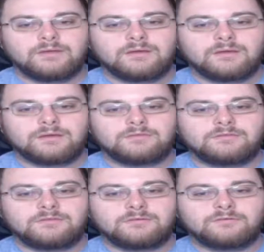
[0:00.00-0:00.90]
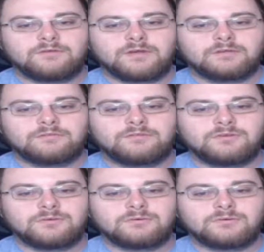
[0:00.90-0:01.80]
I can still fight
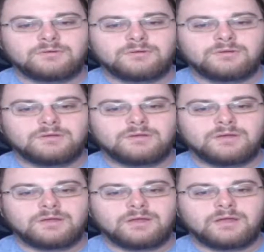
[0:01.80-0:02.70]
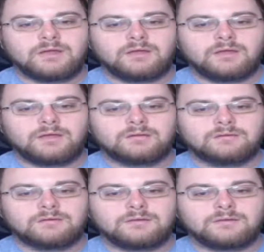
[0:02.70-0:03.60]
too. And
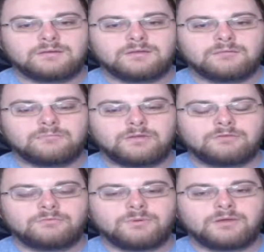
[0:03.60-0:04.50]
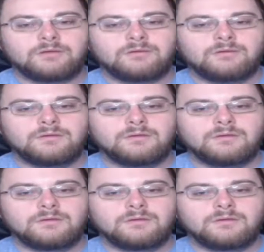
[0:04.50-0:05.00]
me as well.